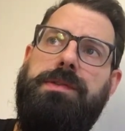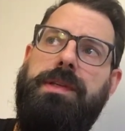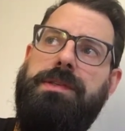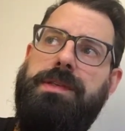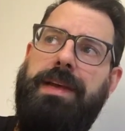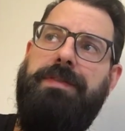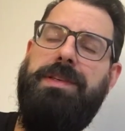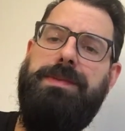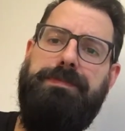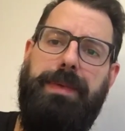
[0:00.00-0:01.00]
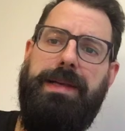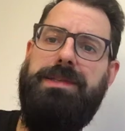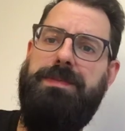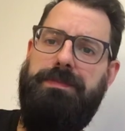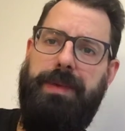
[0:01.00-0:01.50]
The safest,
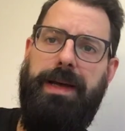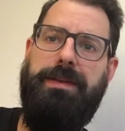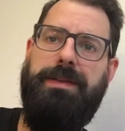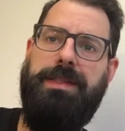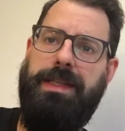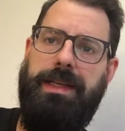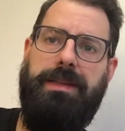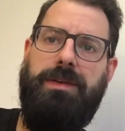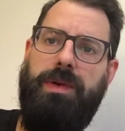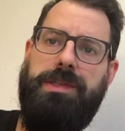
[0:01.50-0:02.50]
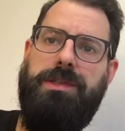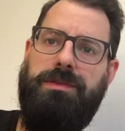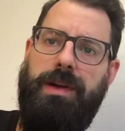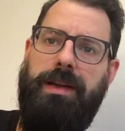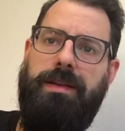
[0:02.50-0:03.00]
best bet to get the
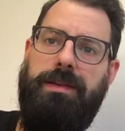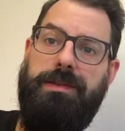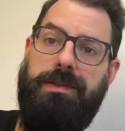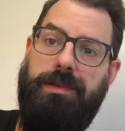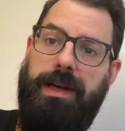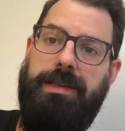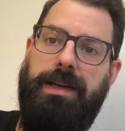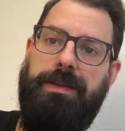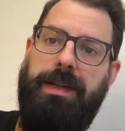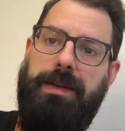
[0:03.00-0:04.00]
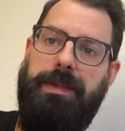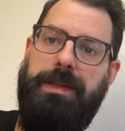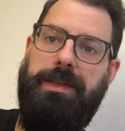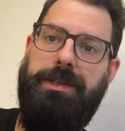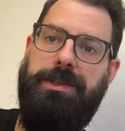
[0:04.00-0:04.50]
question right is to write down the name of
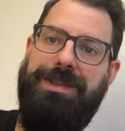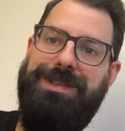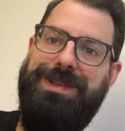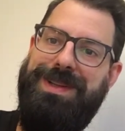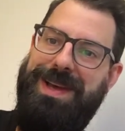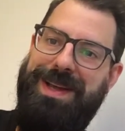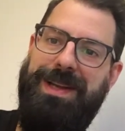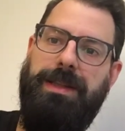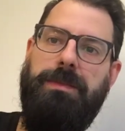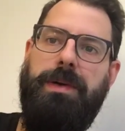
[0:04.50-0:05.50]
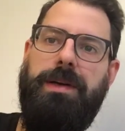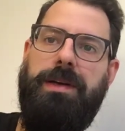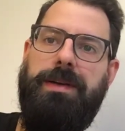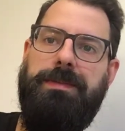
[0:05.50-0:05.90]
the tissue that's on the heading in the book.